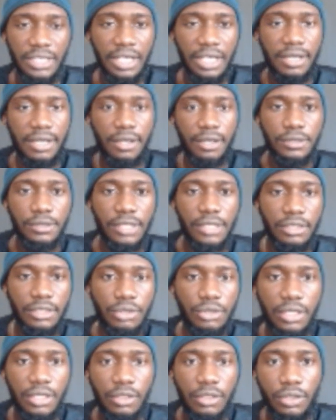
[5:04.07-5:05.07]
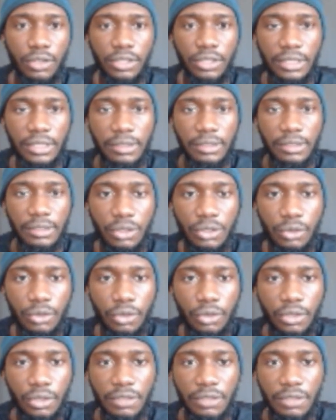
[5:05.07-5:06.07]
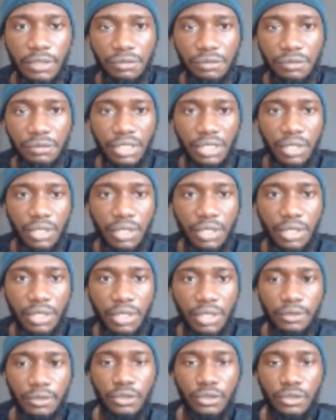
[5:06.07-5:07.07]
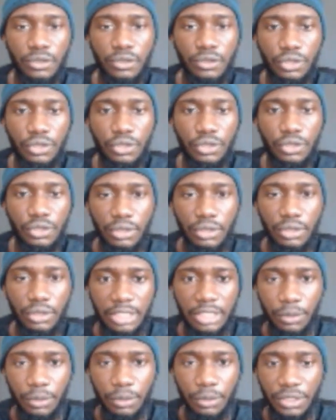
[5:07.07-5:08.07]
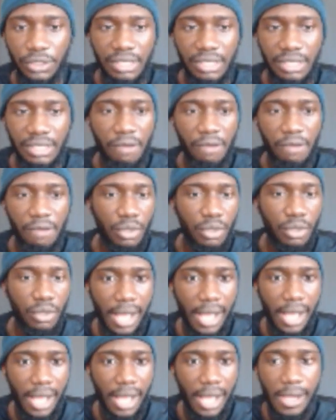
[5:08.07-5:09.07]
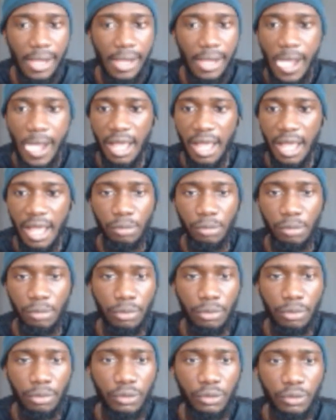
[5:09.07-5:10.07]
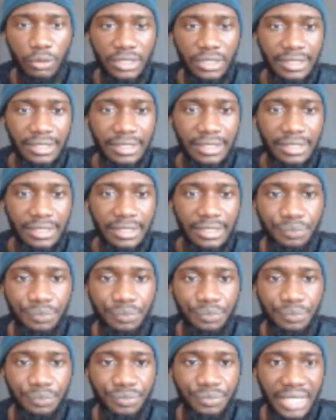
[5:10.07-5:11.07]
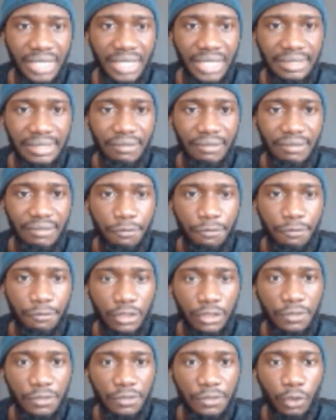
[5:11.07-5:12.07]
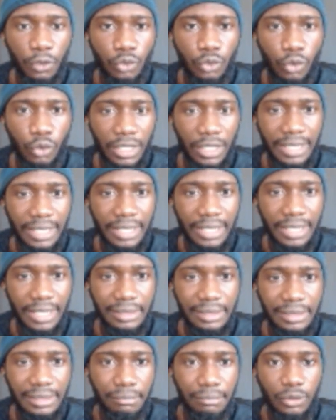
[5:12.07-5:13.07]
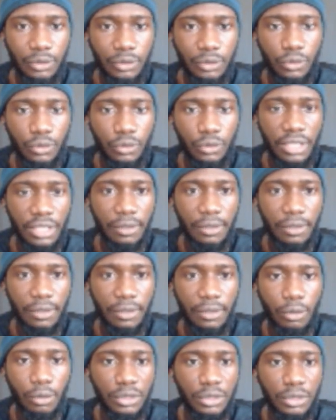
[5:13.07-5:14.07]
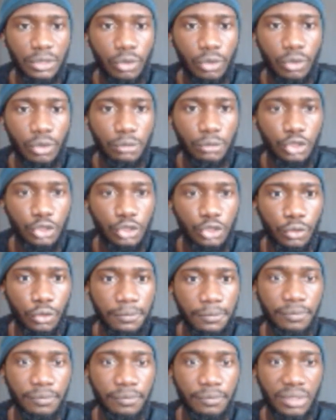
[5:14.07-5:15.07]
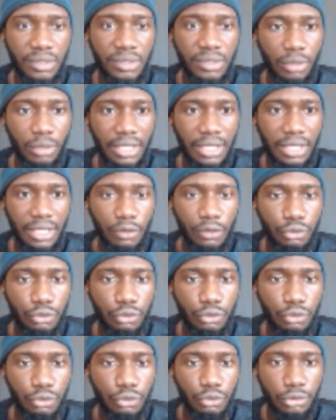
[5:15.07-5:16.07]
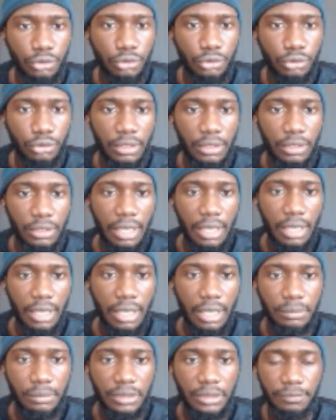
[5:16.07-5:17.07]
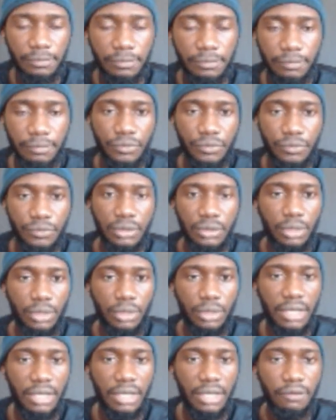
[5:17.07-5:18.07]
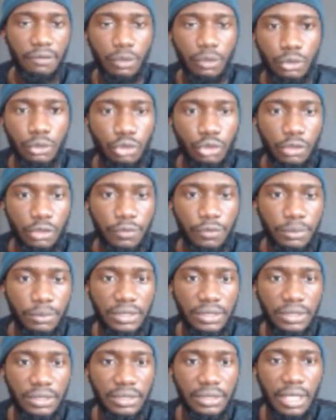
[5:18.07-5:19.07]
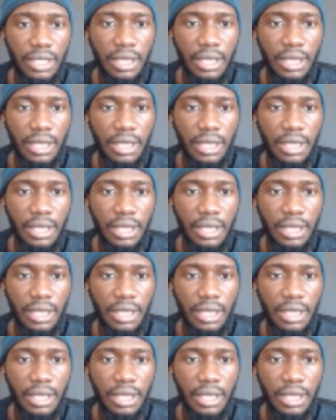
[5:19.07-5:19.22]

account, and you can log in. When you log in, if you have created your account, you're going to see your dashboard. You can see that for a while I've not been promoting anything. I still have like $44 in my total unpaid commission. The money I've not withdrawn, I mean, the money I've not withdrawn from this